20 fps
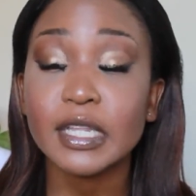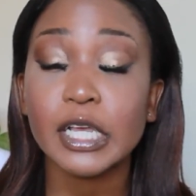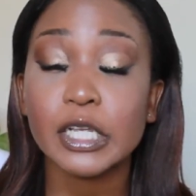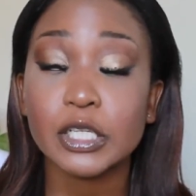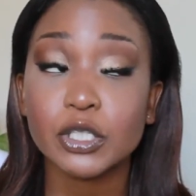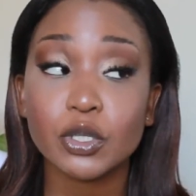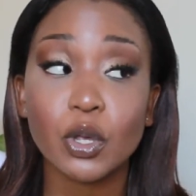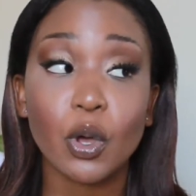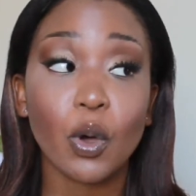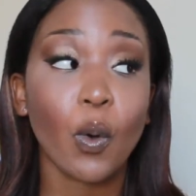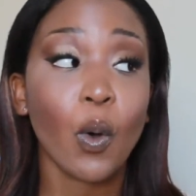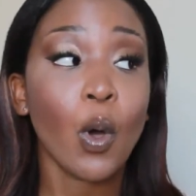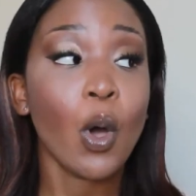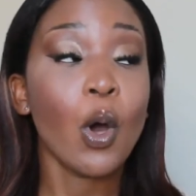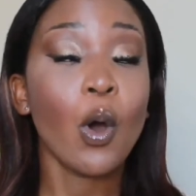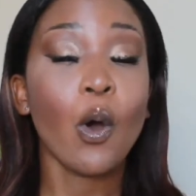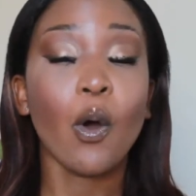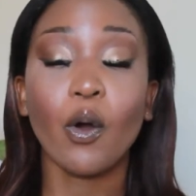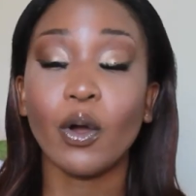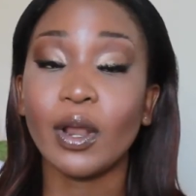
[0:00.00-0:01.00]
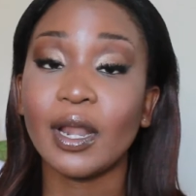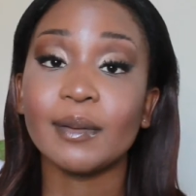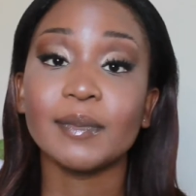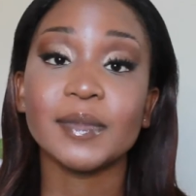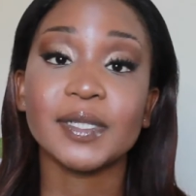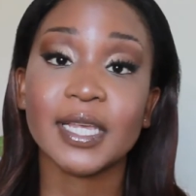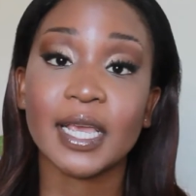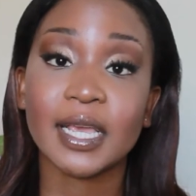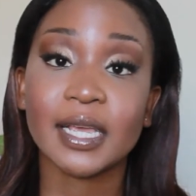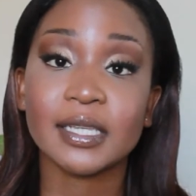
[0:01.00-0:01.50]
So all I'm
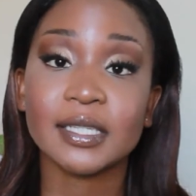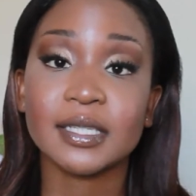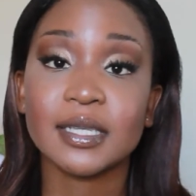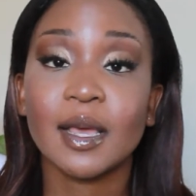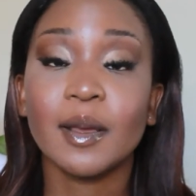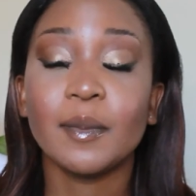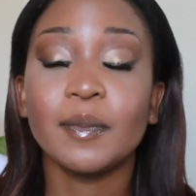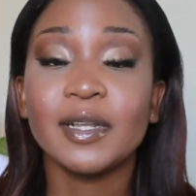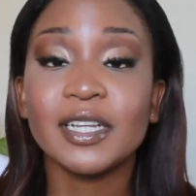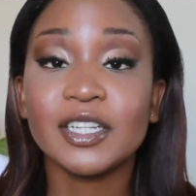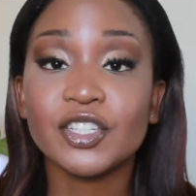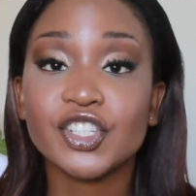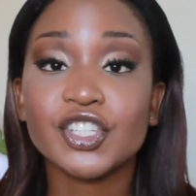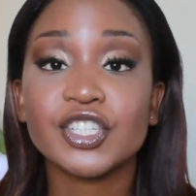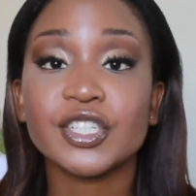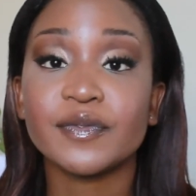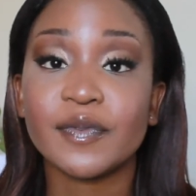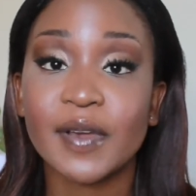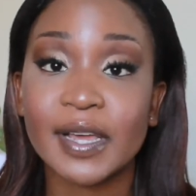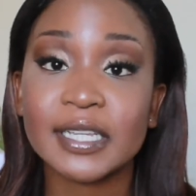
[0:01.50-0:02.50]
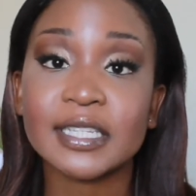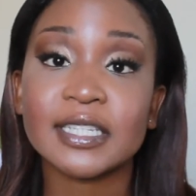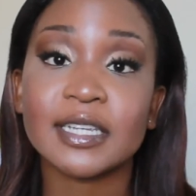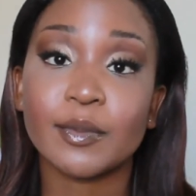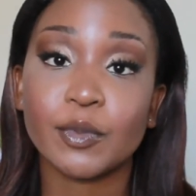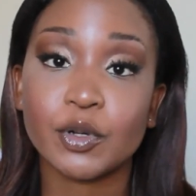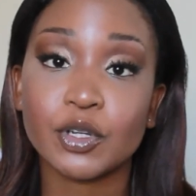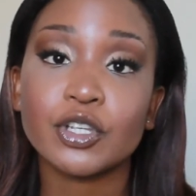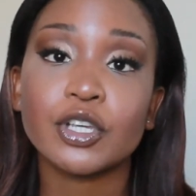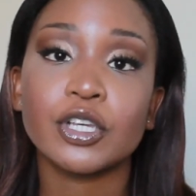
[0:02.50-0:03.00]
saying is, please just find
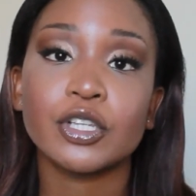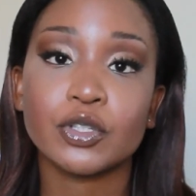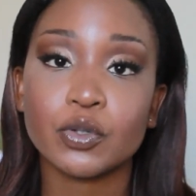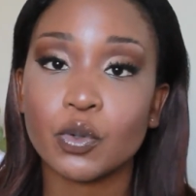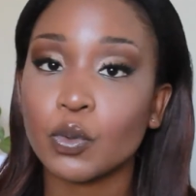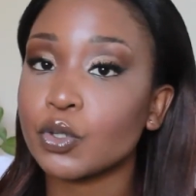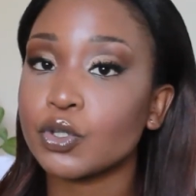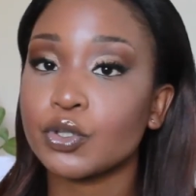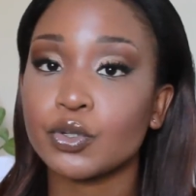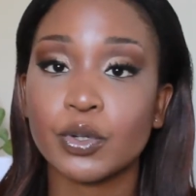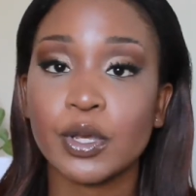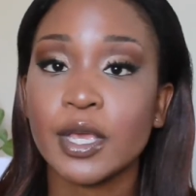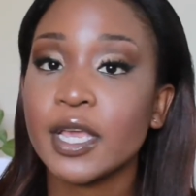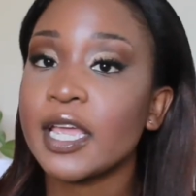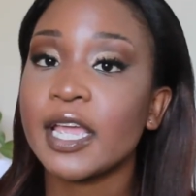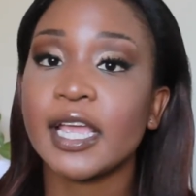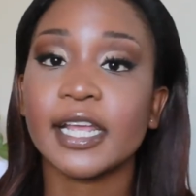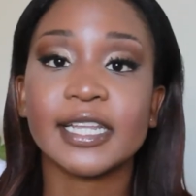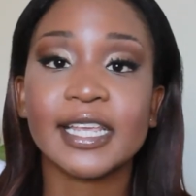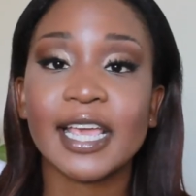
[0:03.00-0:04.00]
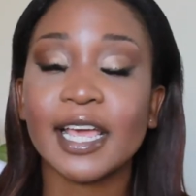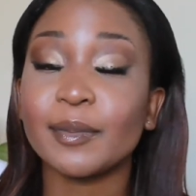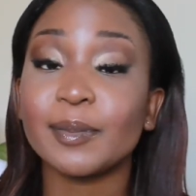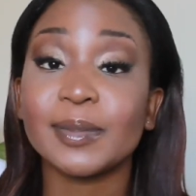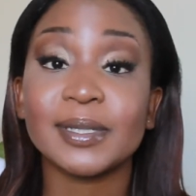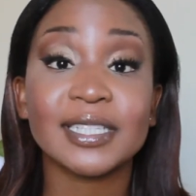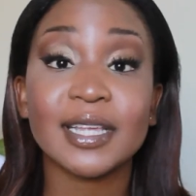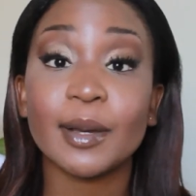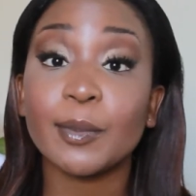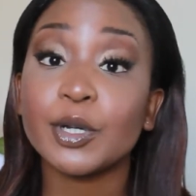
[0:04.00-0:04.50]
someone you can talk to. It can
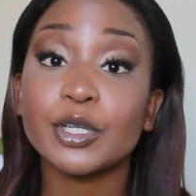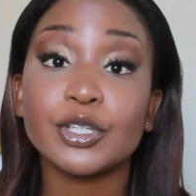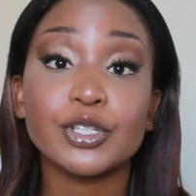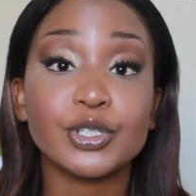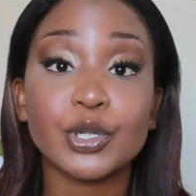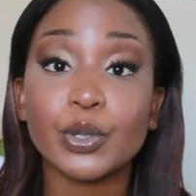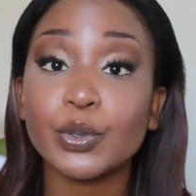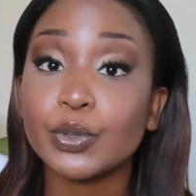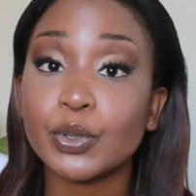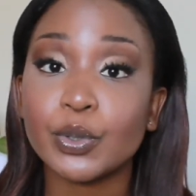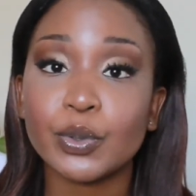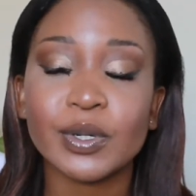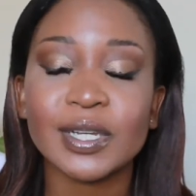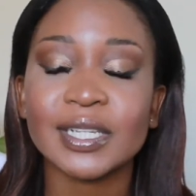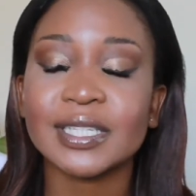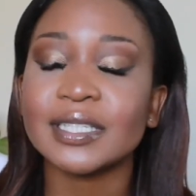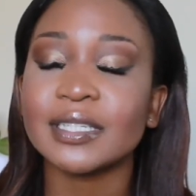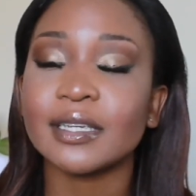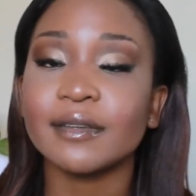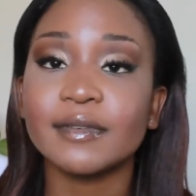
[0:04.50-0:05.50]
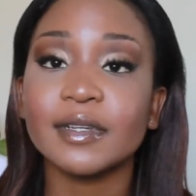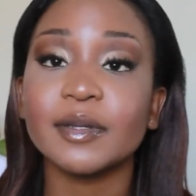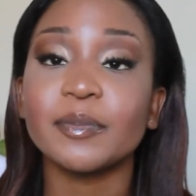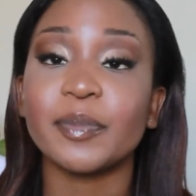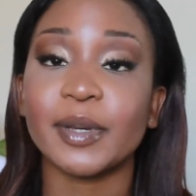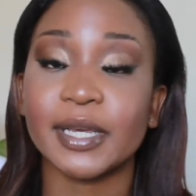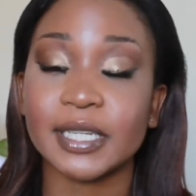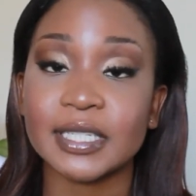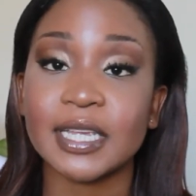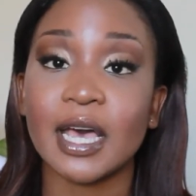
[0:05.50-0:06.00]
be someone you don't know. It's even
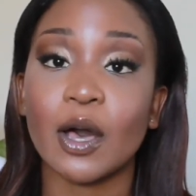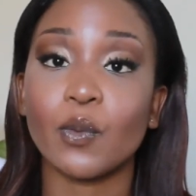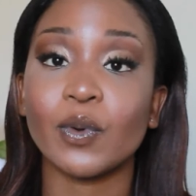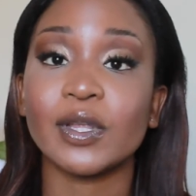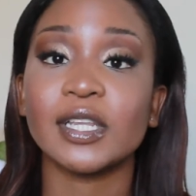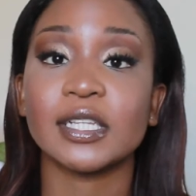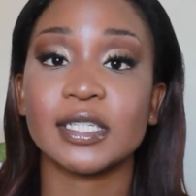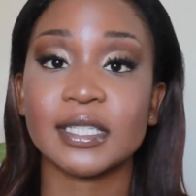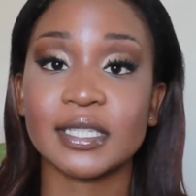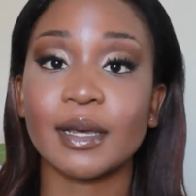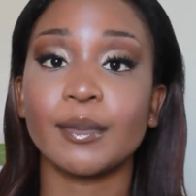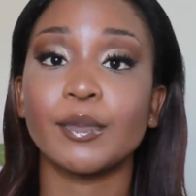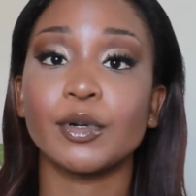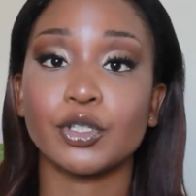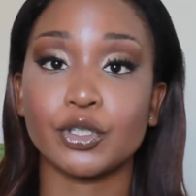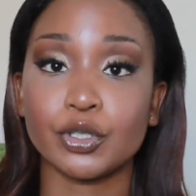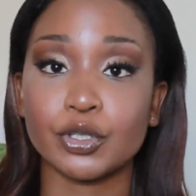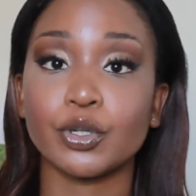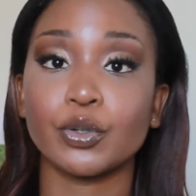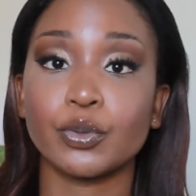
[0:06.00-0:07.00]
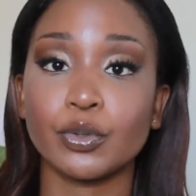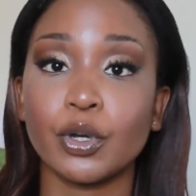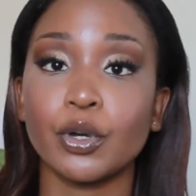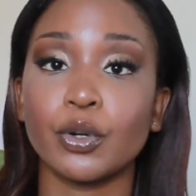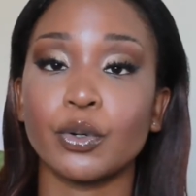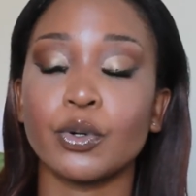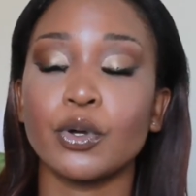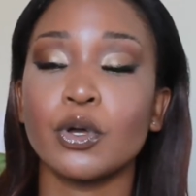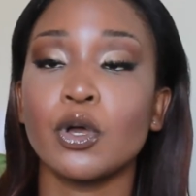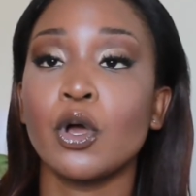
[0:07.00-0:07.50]
better when it's someone you don't
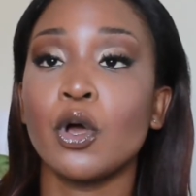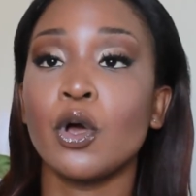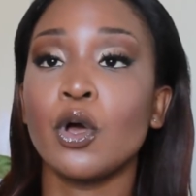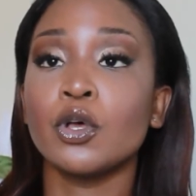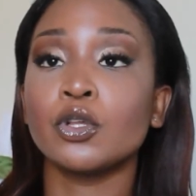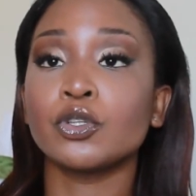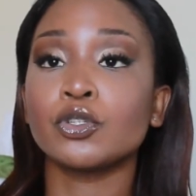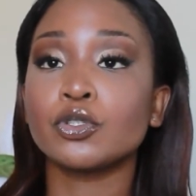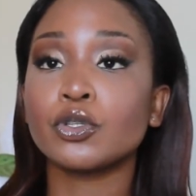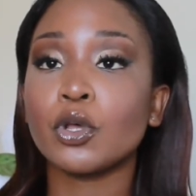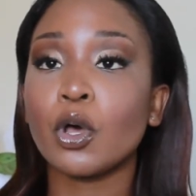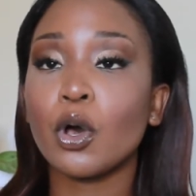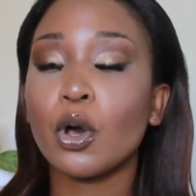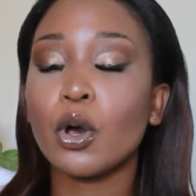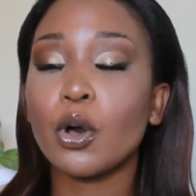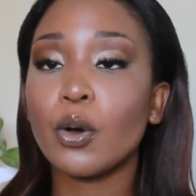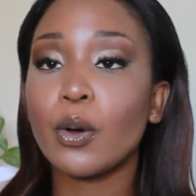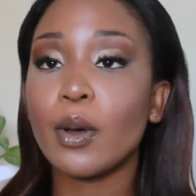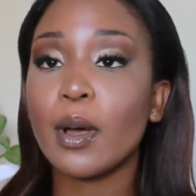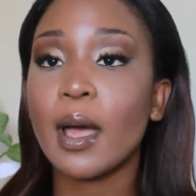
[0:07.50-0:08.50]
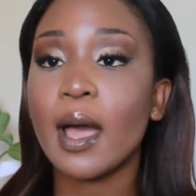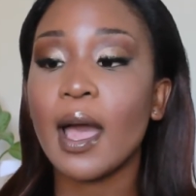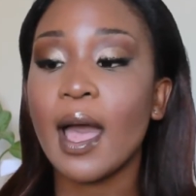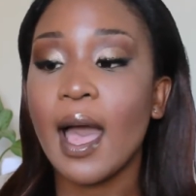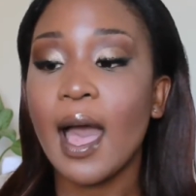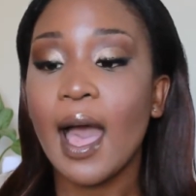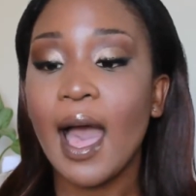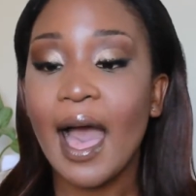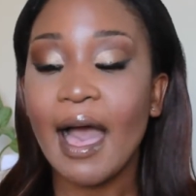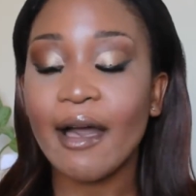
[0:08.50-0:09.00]
know. So
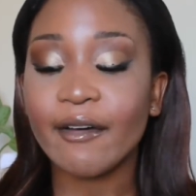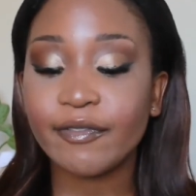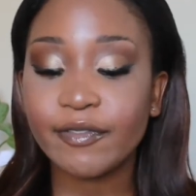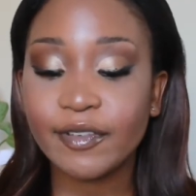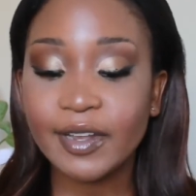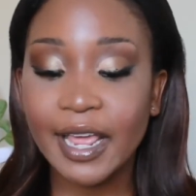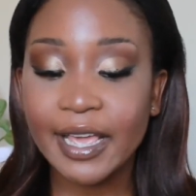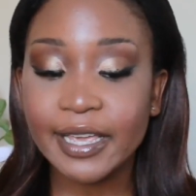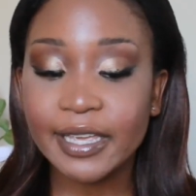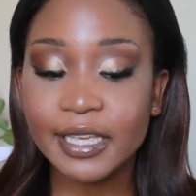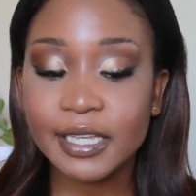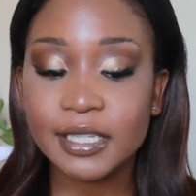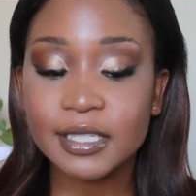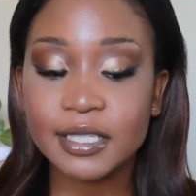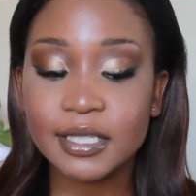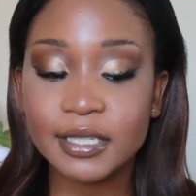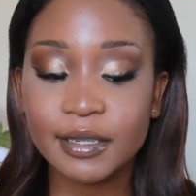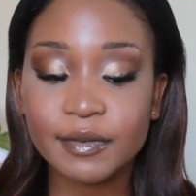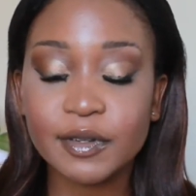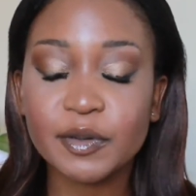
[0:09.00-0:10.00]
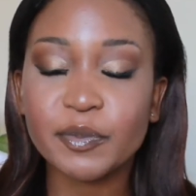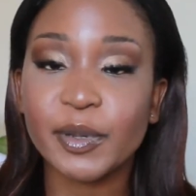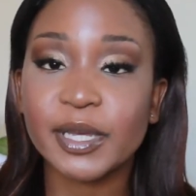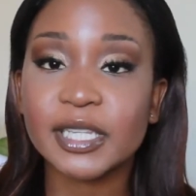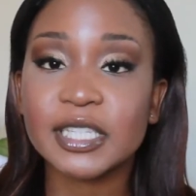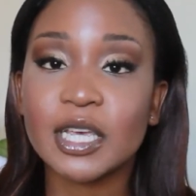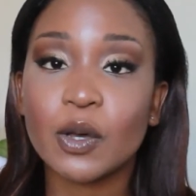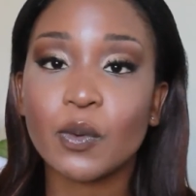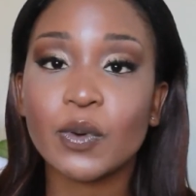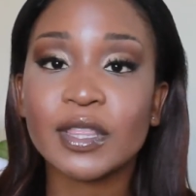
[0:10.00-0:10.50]
I feel like it's even
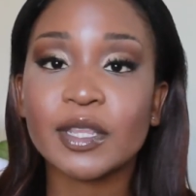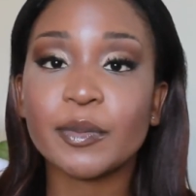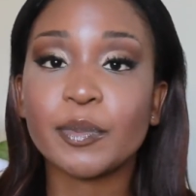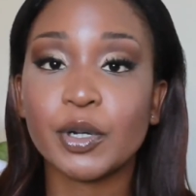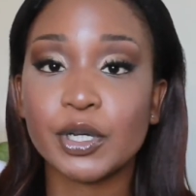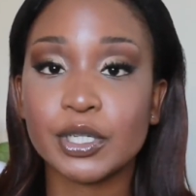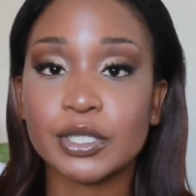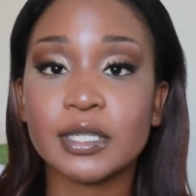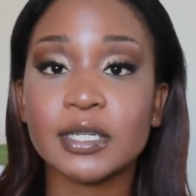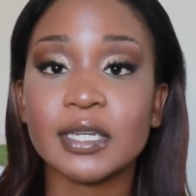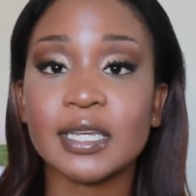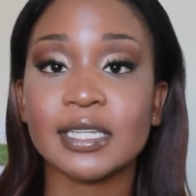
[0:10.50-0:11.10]
better when the person